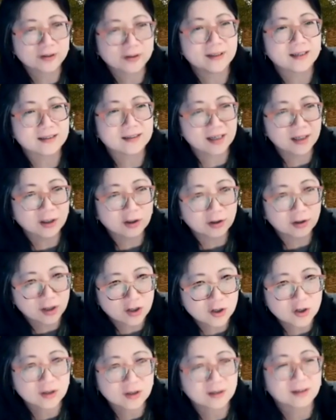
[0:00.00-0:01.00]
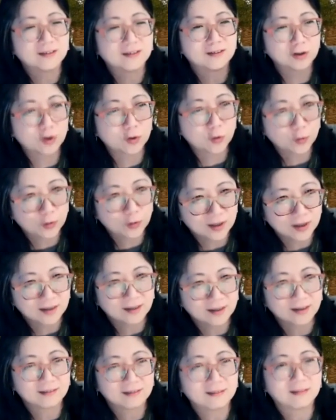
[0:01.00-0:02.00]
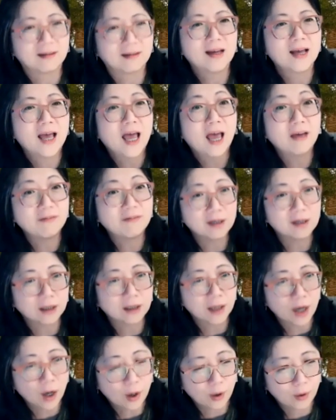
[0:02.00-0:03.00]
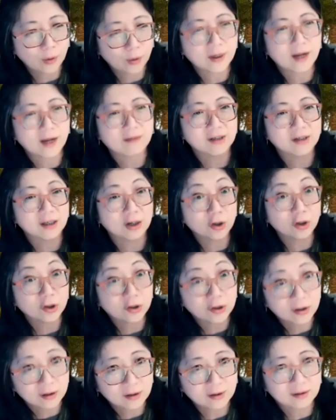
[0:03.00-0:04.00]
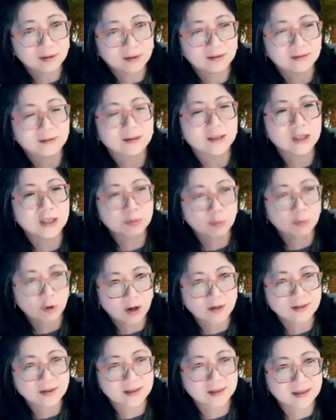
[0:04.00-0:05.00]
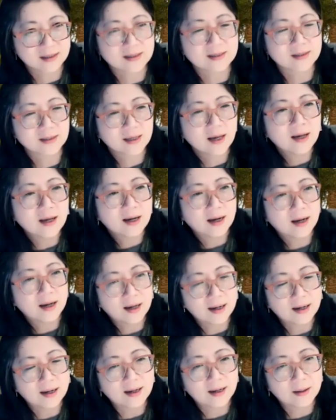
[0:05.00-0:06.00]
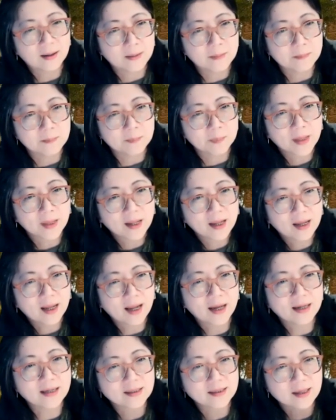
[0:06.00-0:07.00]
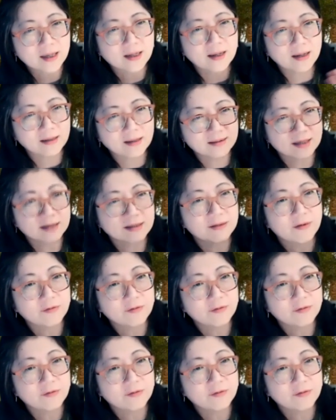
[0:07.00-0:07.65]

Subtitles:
that's in the kitchen cooking, having learned this process. And it's a